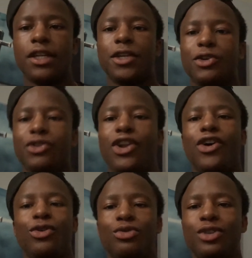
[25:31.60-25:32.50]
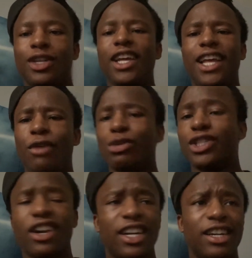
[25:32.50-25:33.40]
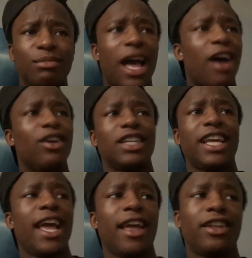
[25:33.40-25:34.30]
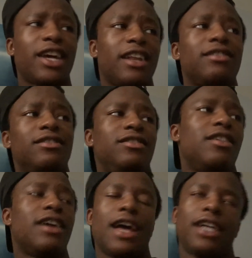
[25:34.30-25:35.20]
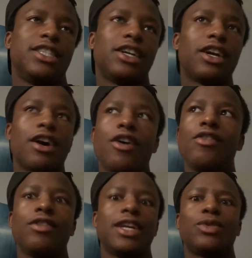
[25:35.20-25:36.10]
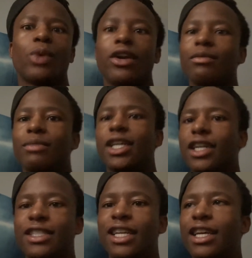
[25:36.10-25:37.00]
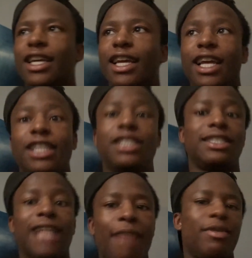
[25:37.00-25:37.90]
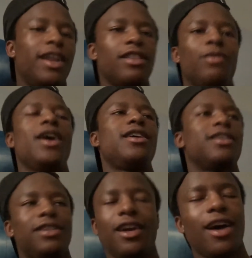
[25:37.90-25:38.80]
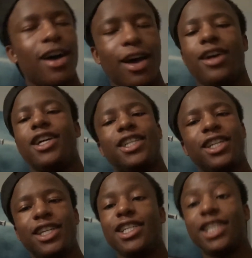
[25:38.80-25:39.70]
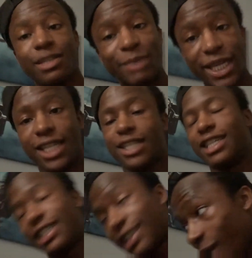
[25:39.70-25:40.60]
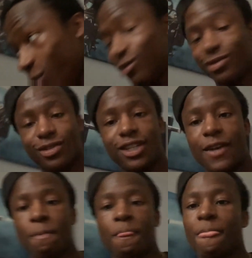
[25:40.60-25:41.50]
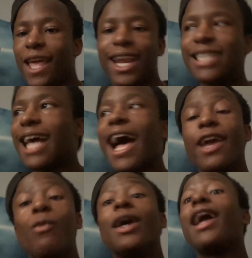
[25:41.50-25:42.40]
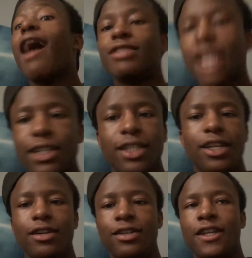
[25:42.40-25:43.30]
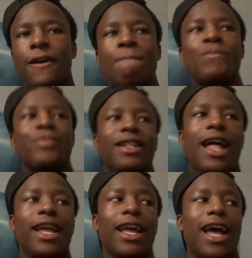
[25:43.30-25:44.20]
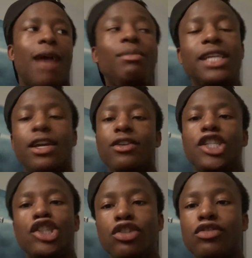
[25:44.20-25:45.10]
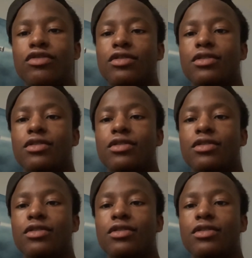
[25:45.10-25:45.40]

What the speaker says: you know, it was turning him down. He ain't try to, you know, sugarcoat his work because it's stopping other work. Nah, it's me. It's simple. And that's how I am with conversation, though. Like, I'm going to tell you the truth.